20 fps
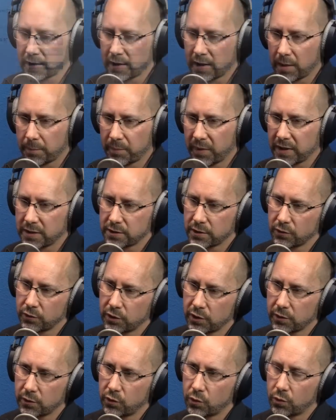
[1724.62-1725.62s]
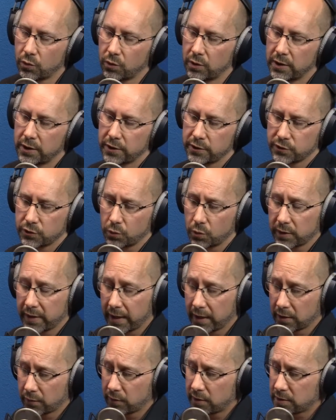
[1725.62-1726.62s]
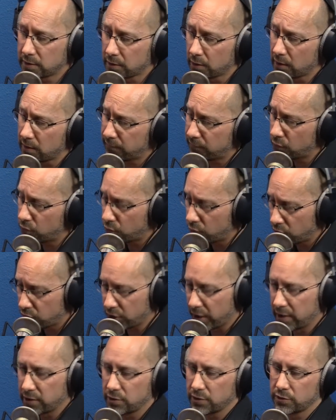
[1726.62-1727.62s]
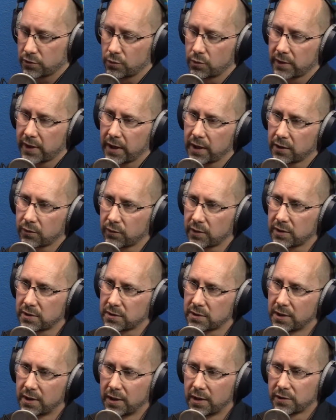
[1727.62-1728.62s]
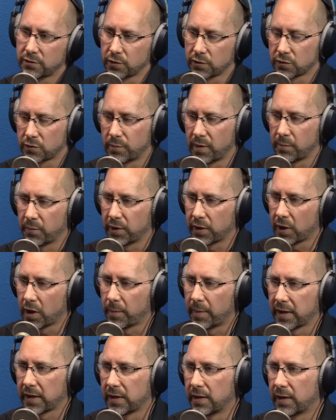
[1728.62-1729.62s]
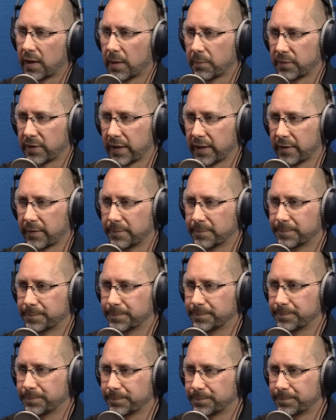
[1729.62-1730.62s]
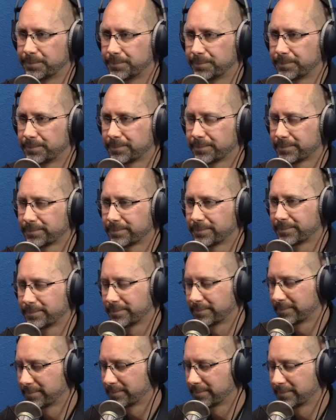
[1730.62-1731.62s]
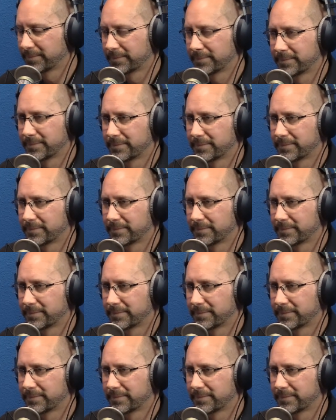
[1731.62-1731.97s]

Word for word: it up based on your store categories. So if you do change your store categories, just remember to go back in and update it. Yeah. We have a